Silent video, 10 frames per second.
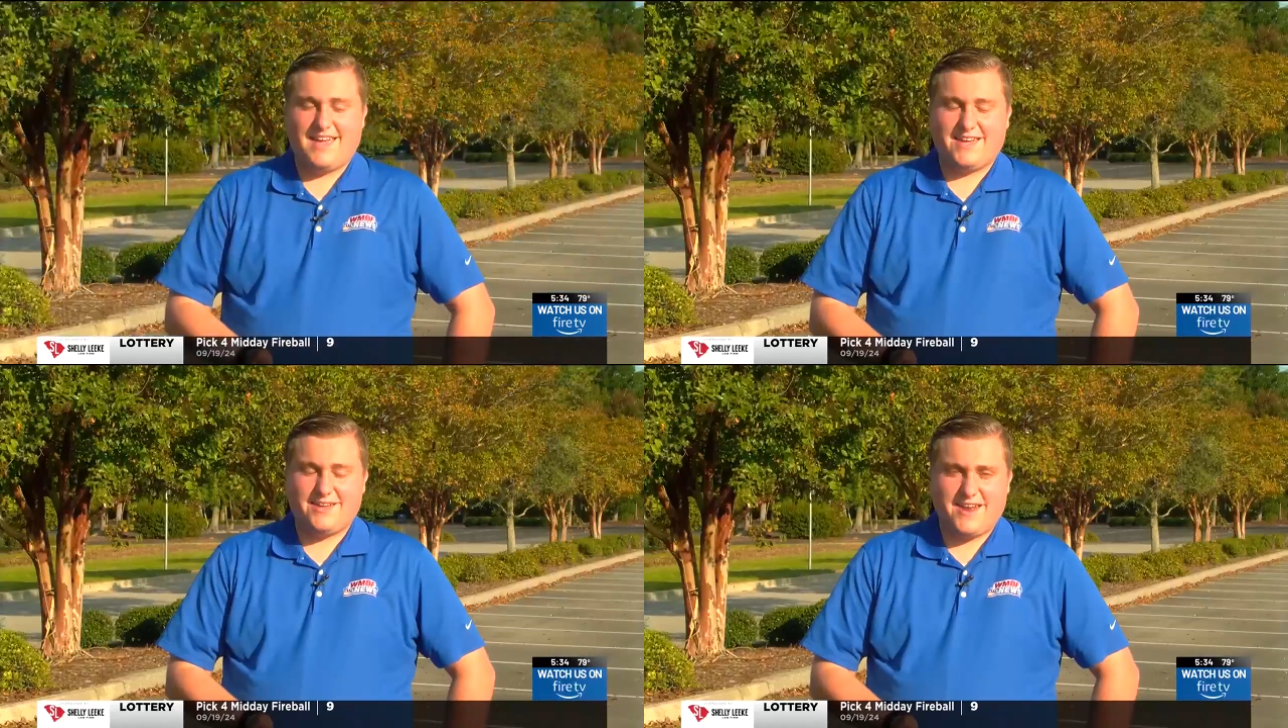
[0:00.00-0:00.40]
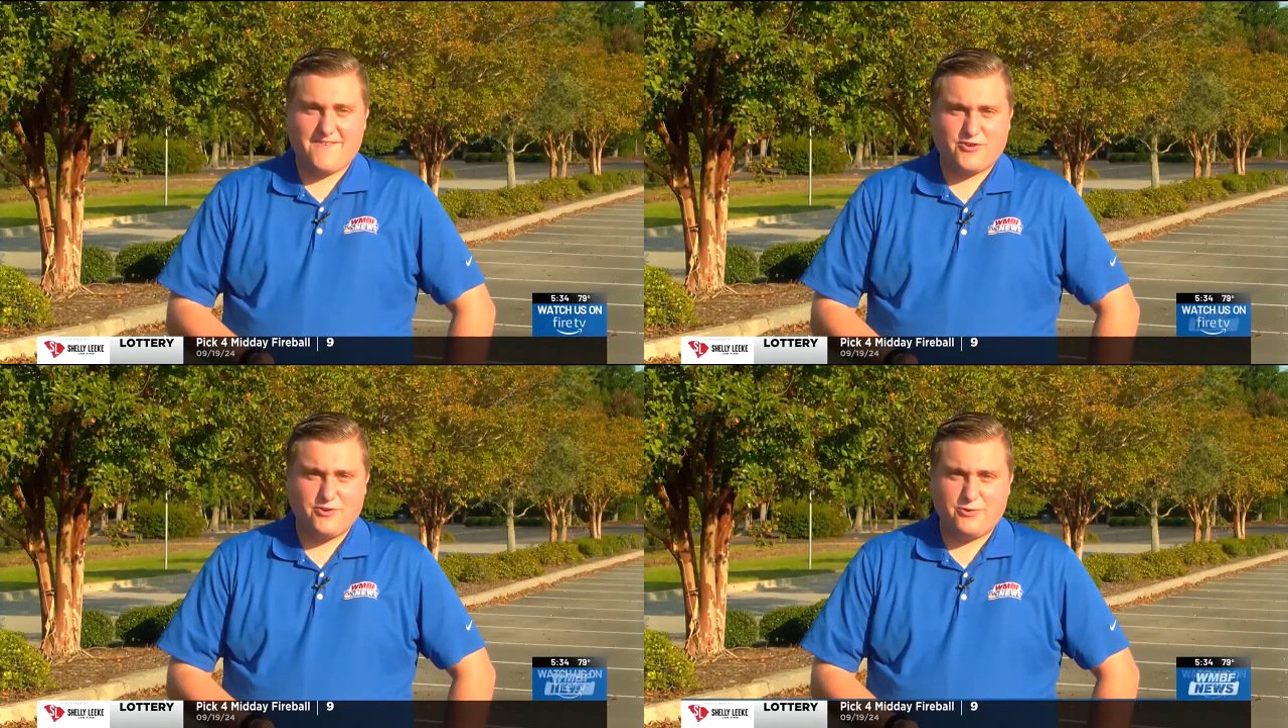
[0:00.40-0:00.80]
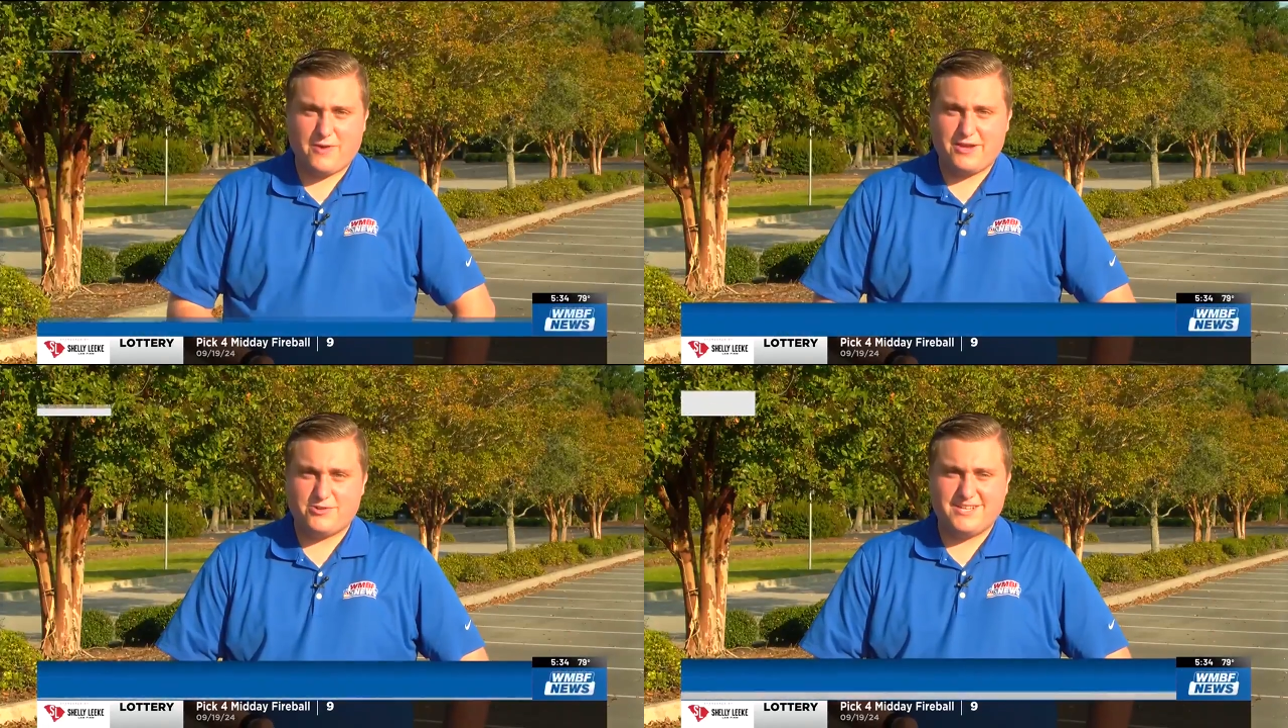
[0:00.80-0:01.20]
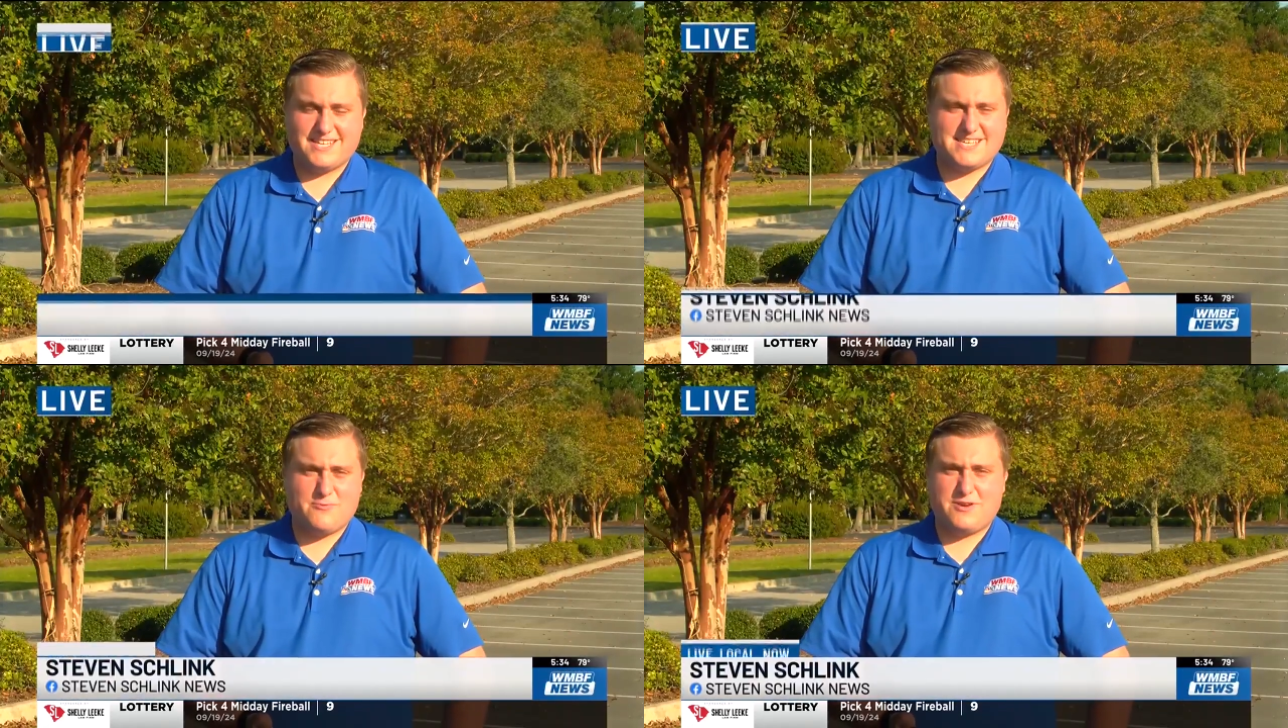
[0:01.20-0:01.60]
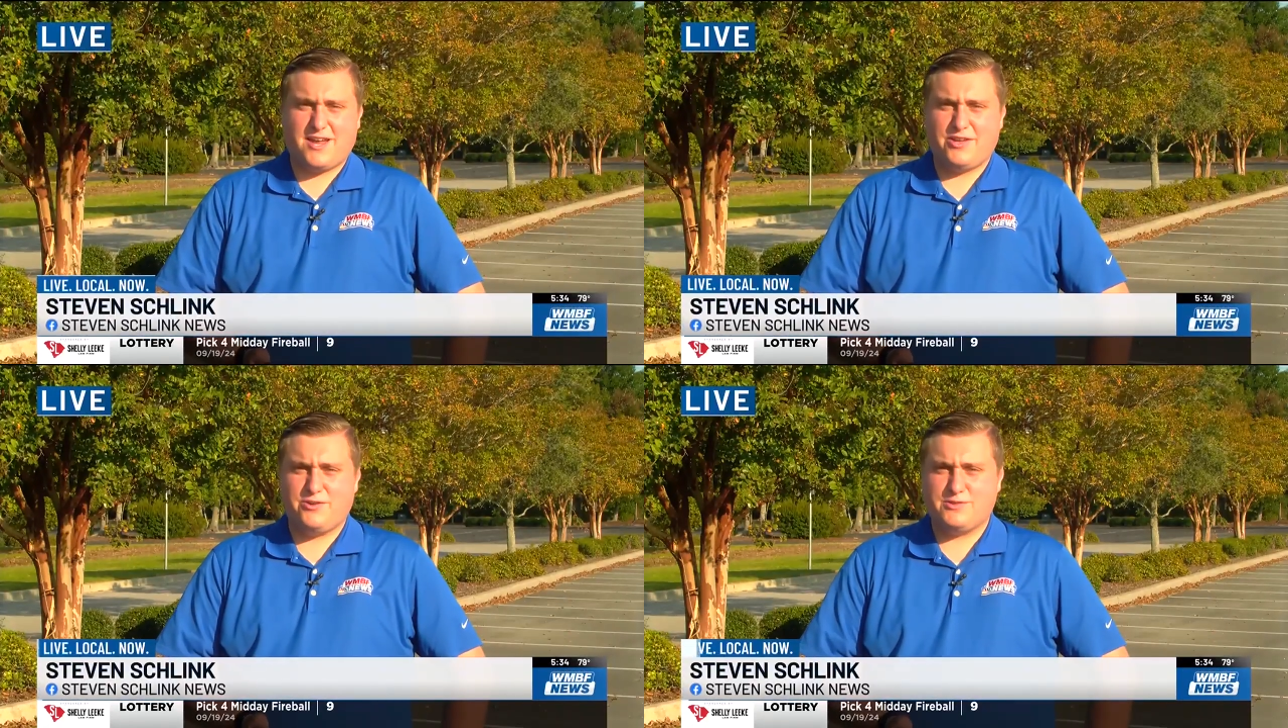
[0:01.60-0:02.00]
Good afternoon, Rachel. Yes, I would
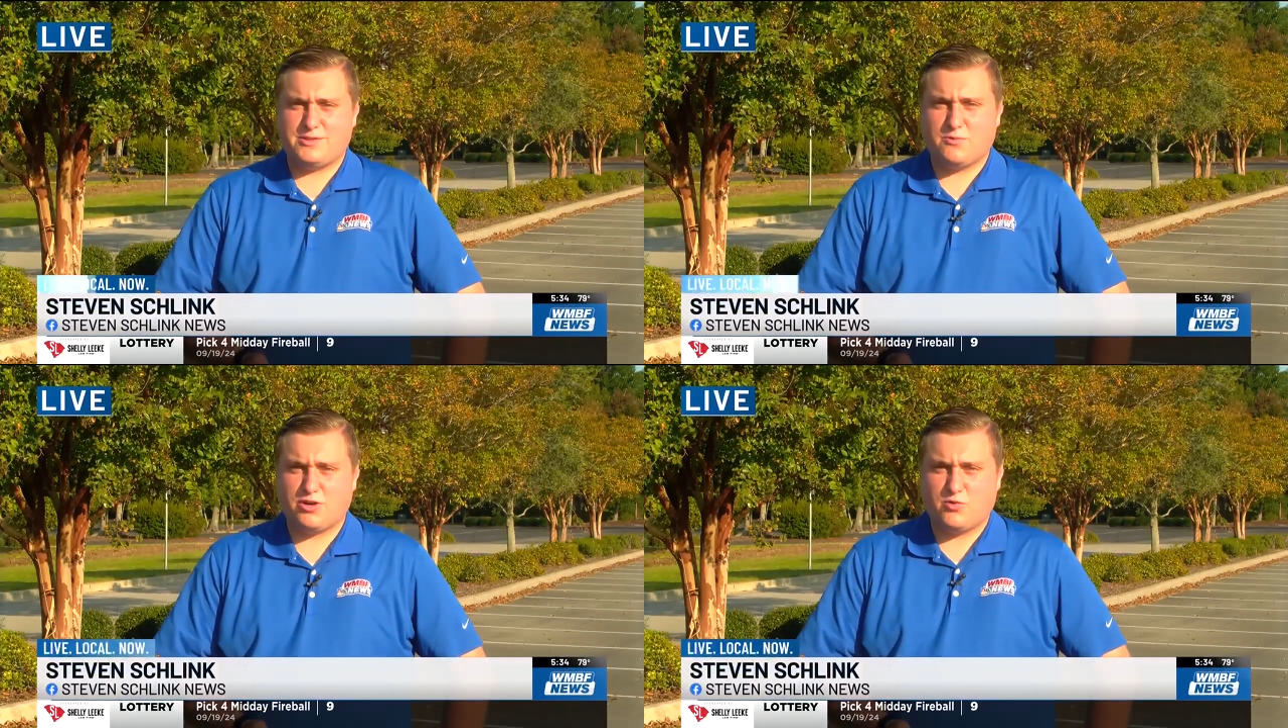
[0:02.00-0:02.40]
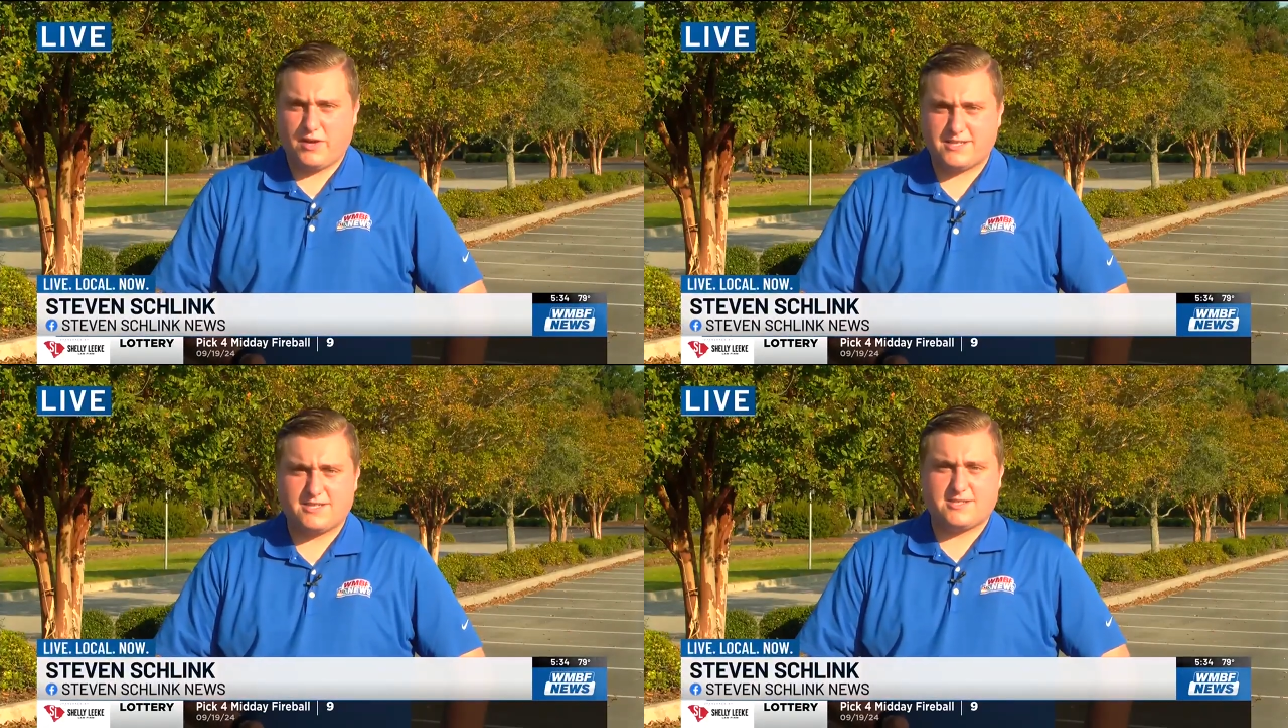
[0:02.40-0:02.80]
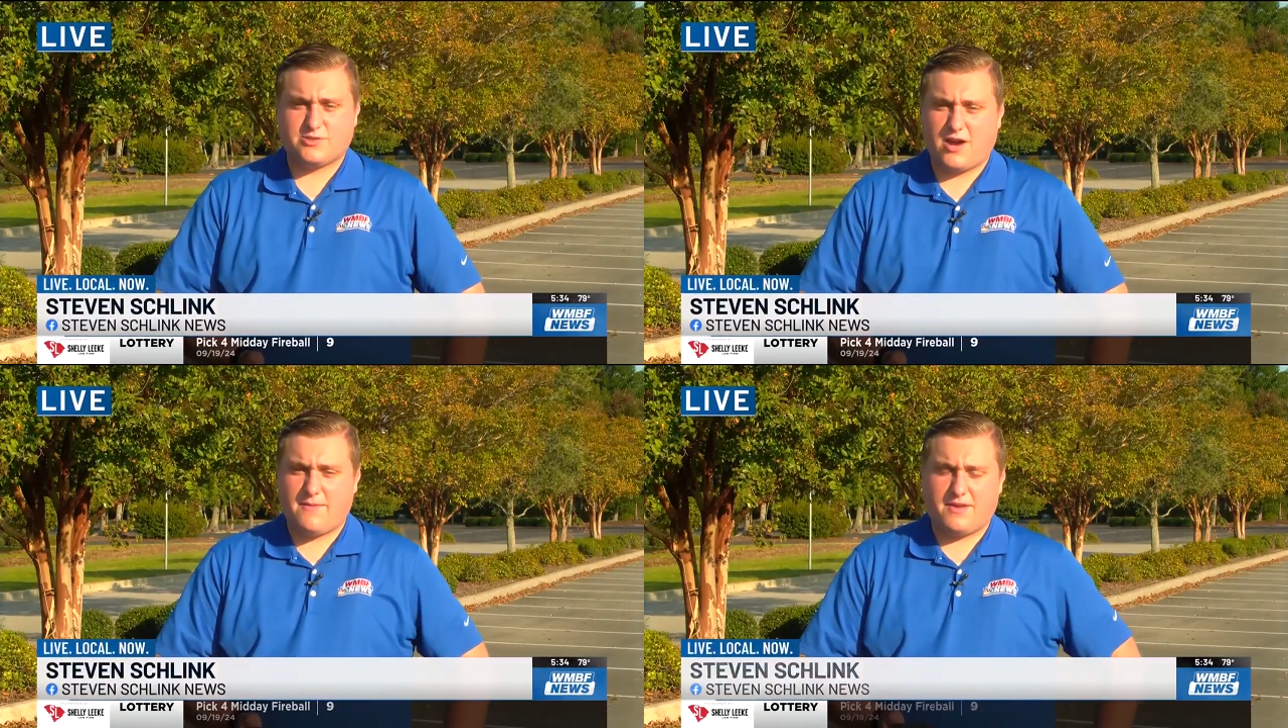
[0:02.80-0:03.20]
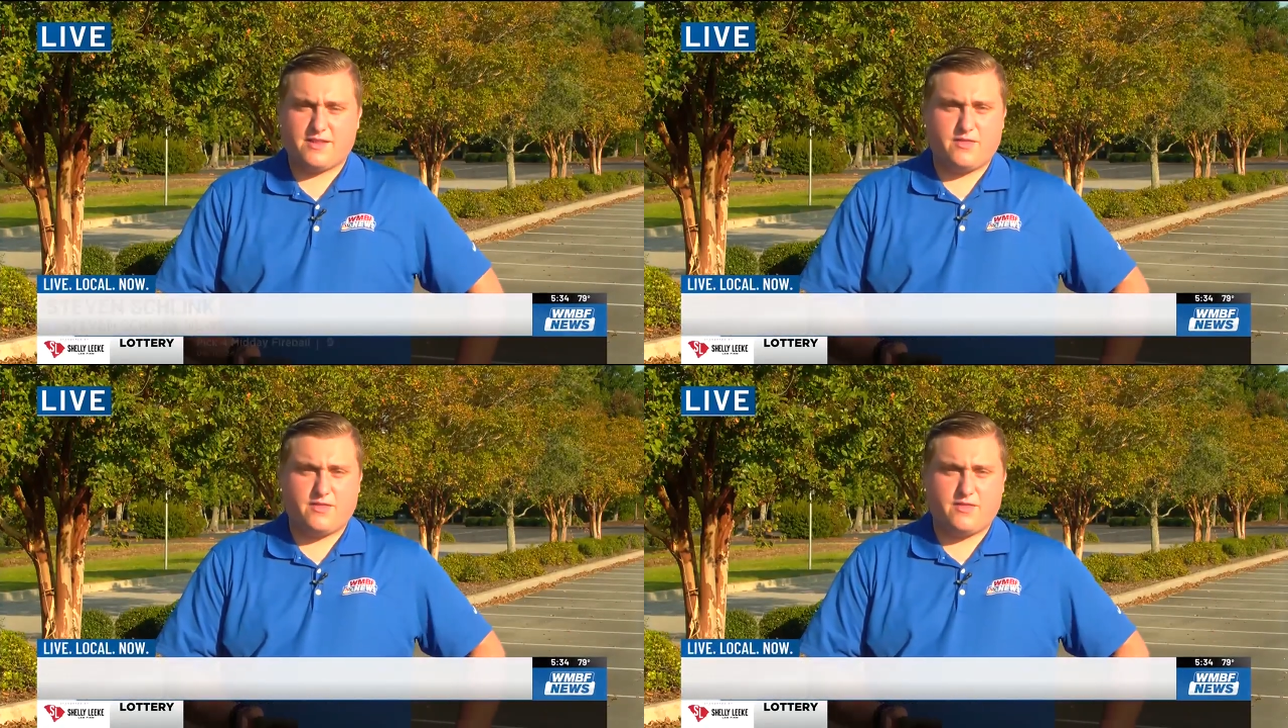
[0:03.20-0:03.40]
not use the word quick to describe it.